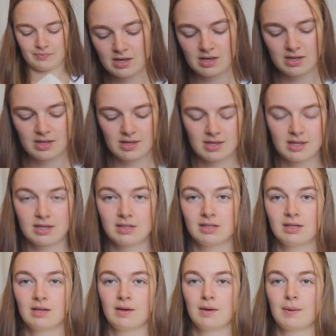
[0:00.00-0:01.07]

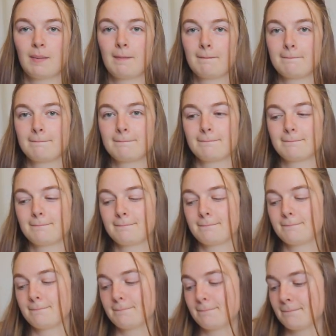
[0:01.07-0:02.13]

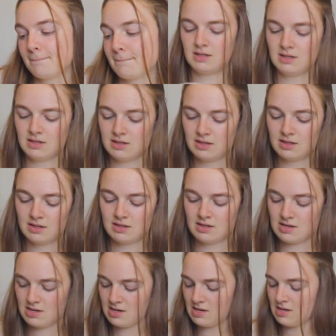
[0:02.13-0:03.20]

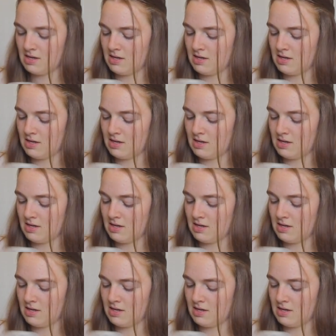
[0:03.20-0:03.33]
No one is speaking in this clip.